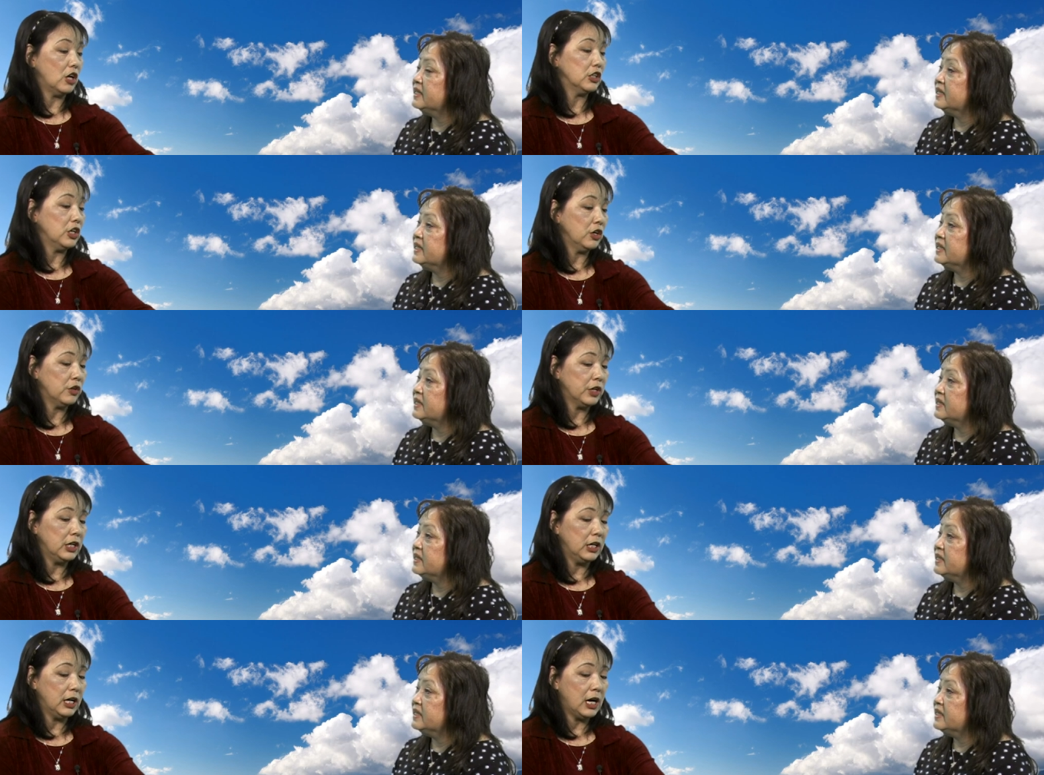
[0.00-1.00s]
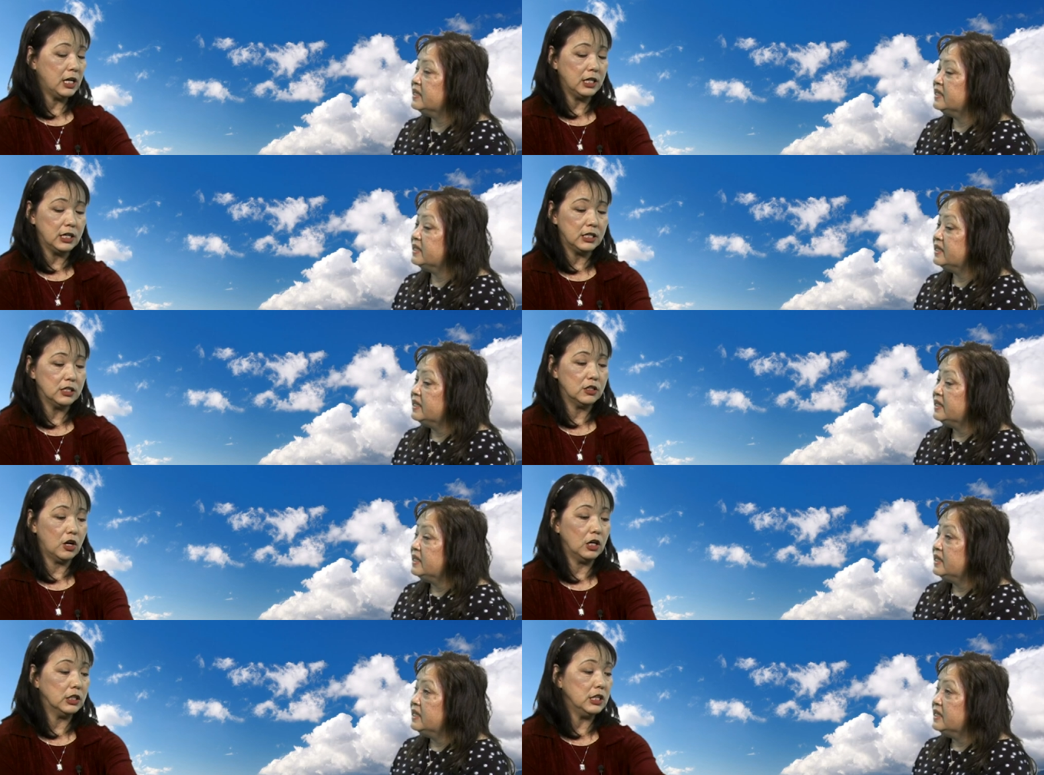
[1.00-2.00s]
Speaker 1: Don Quijote and then
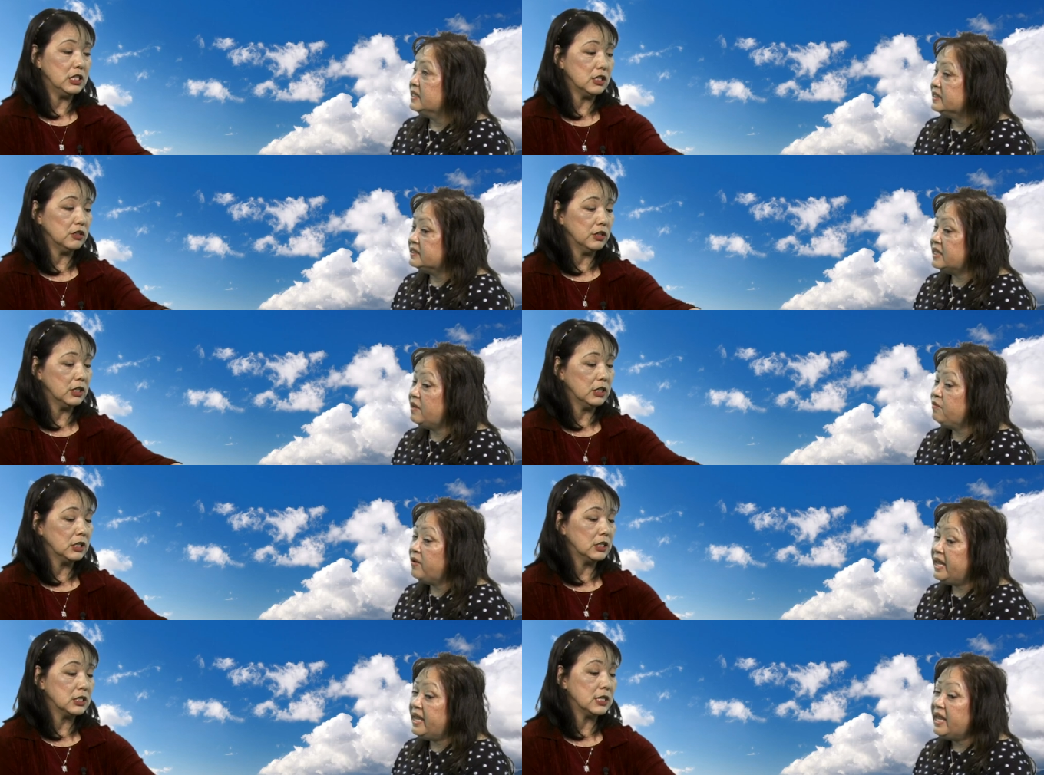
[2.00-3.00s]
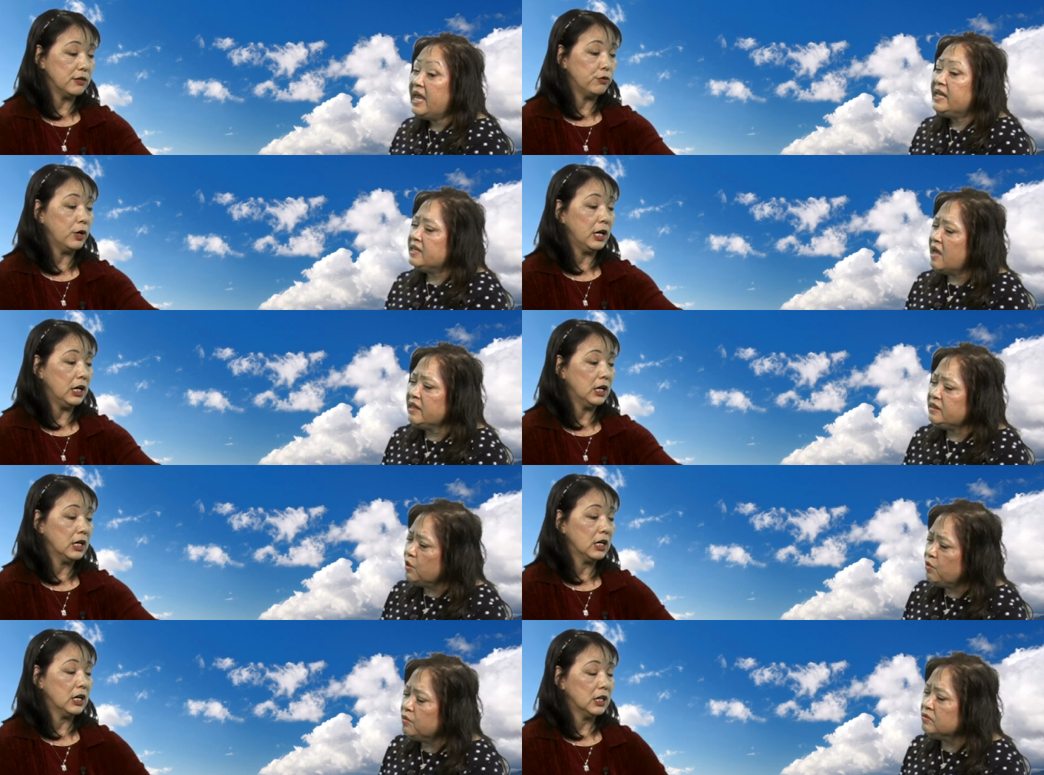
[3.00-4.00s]
all of these are Safeway. Safeway. Not
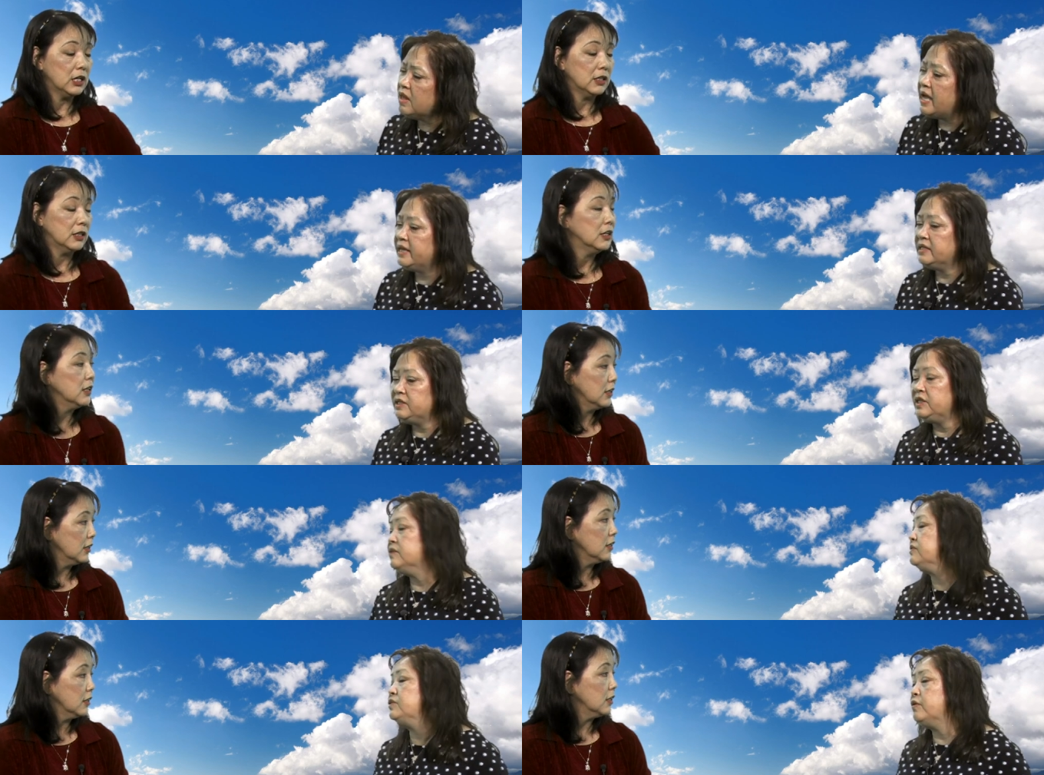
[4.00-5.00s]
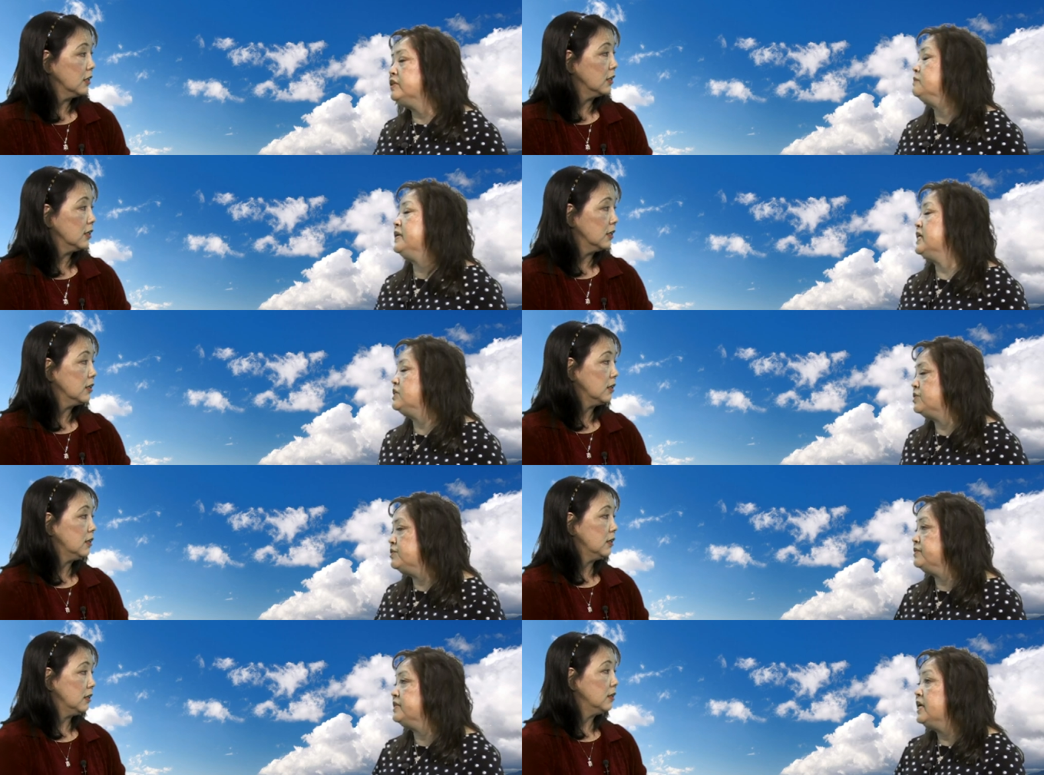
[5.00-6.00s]
Speaker 2: the whole line. You know, stores pick and
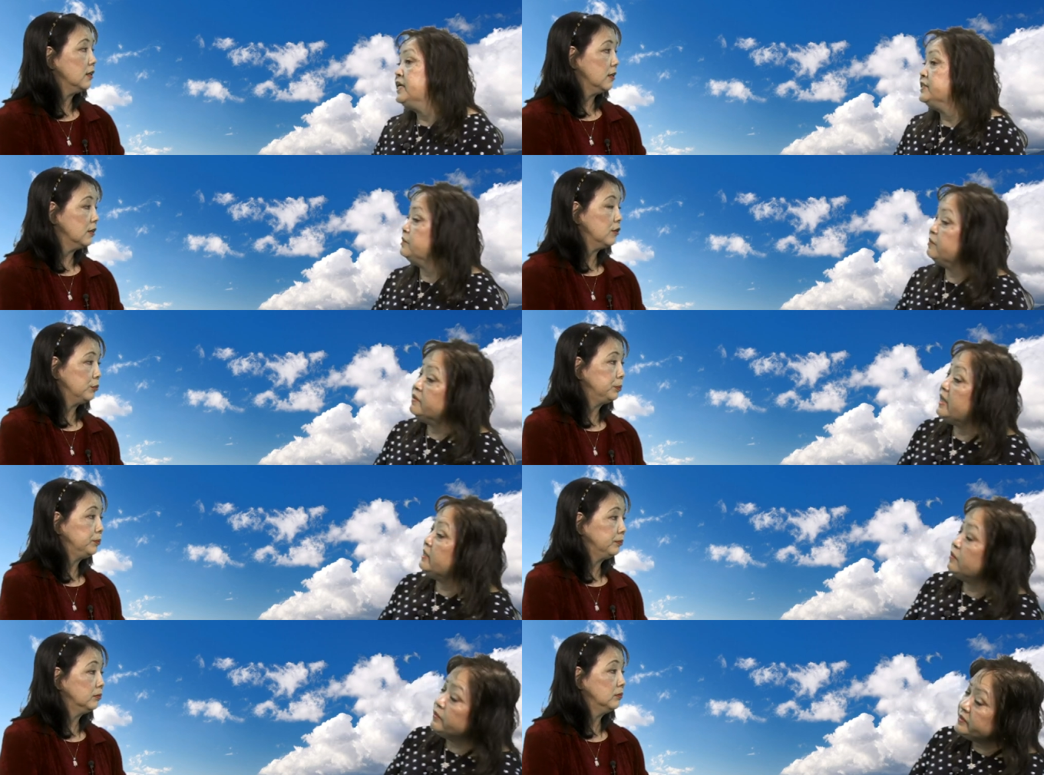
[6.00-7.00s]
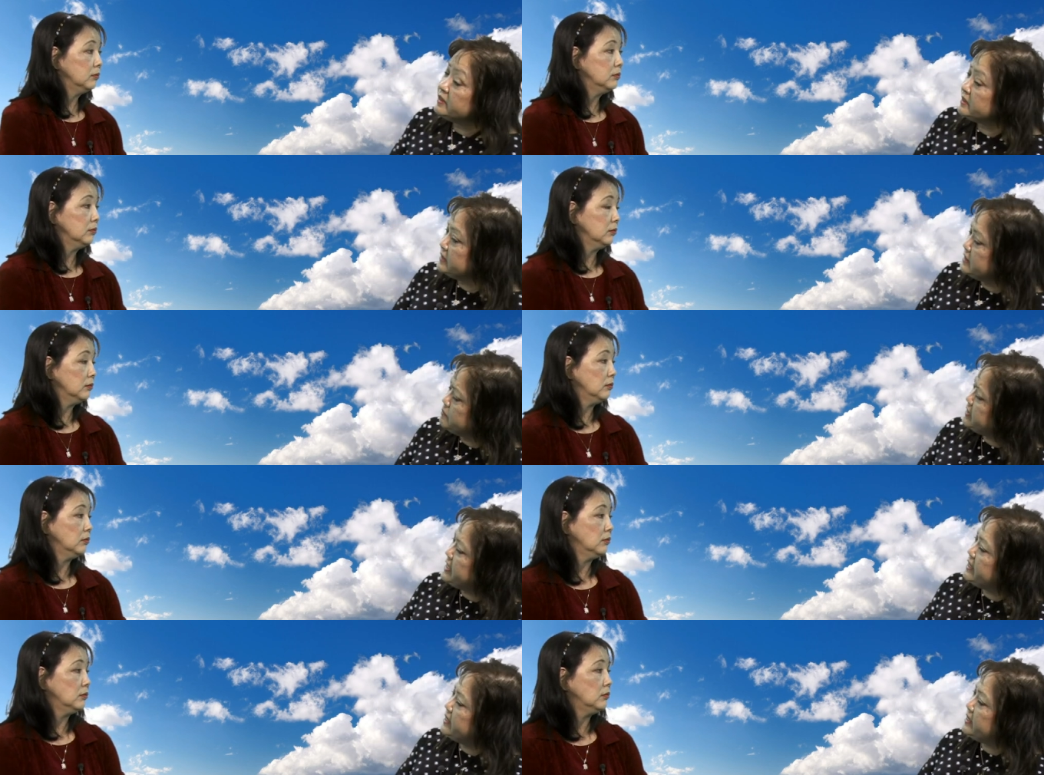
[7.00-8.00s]
choose. So we're at Wholesale
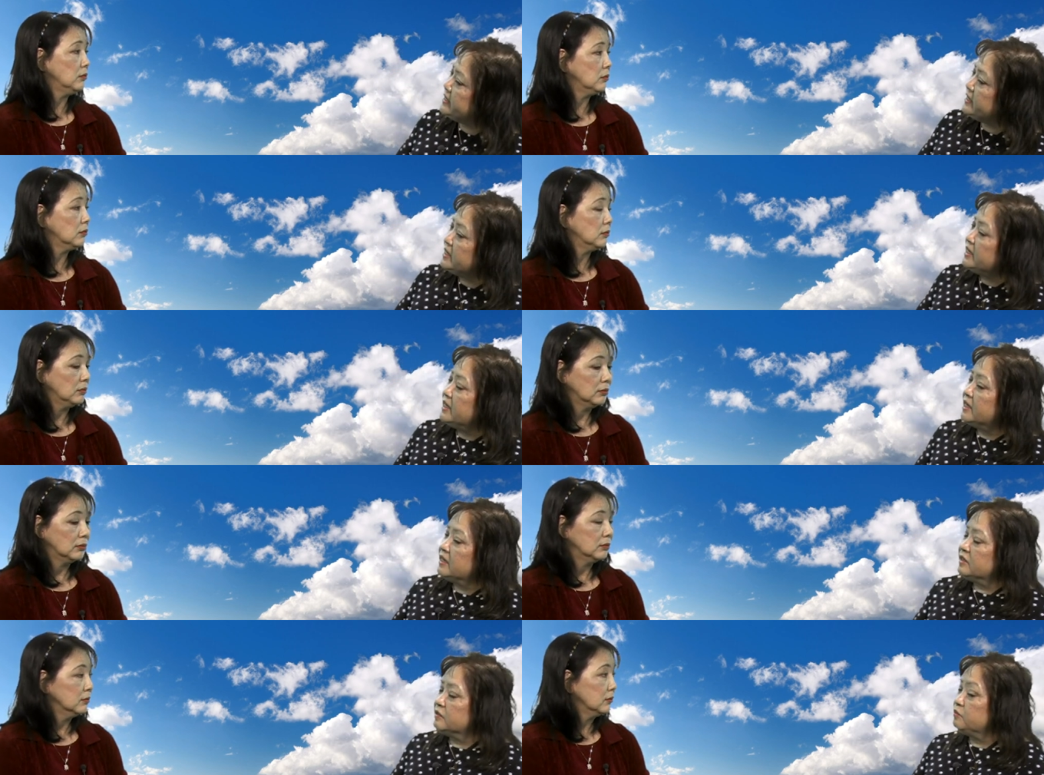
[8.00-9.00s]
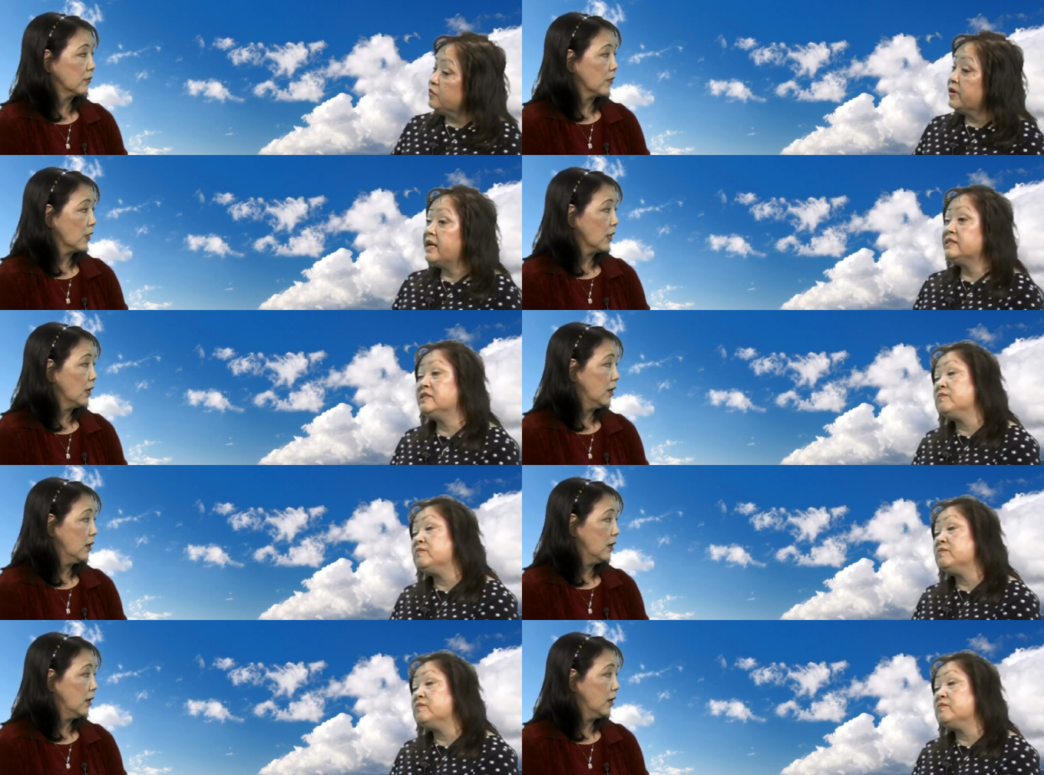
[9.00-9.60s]
Unlimited. Um, we're at